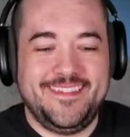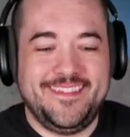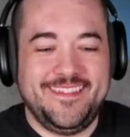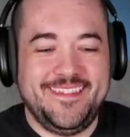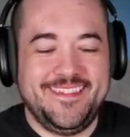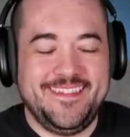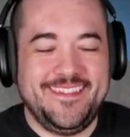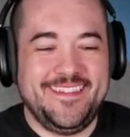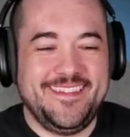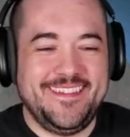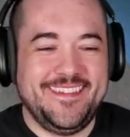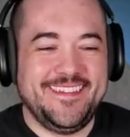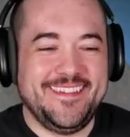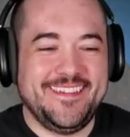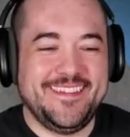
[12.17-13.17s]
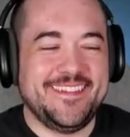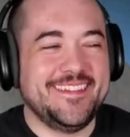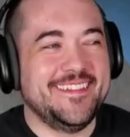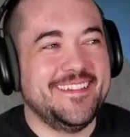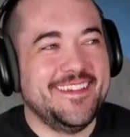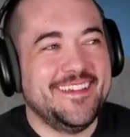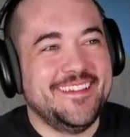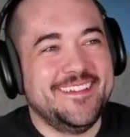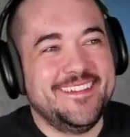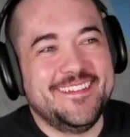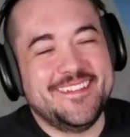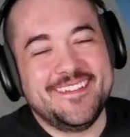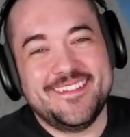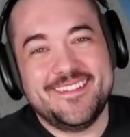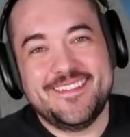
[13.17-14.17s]

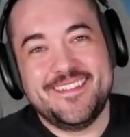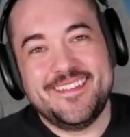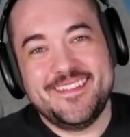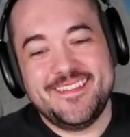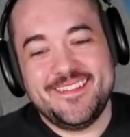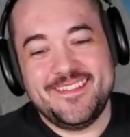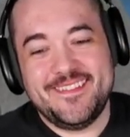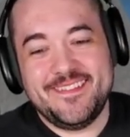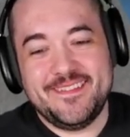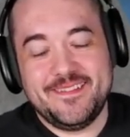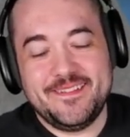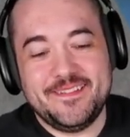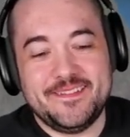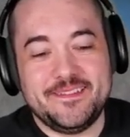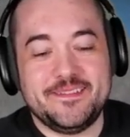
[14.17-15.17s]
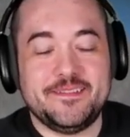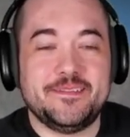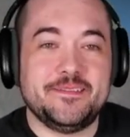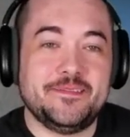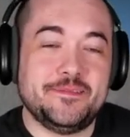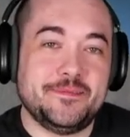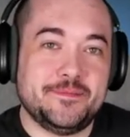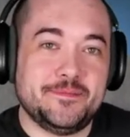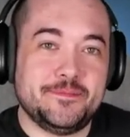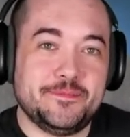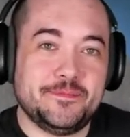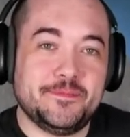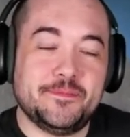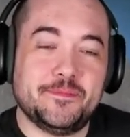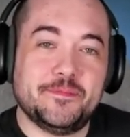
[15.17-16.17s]

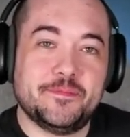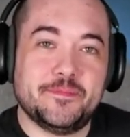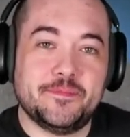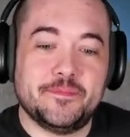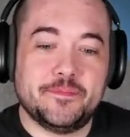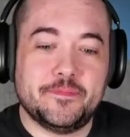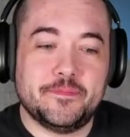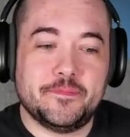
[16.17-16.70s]
[no speech]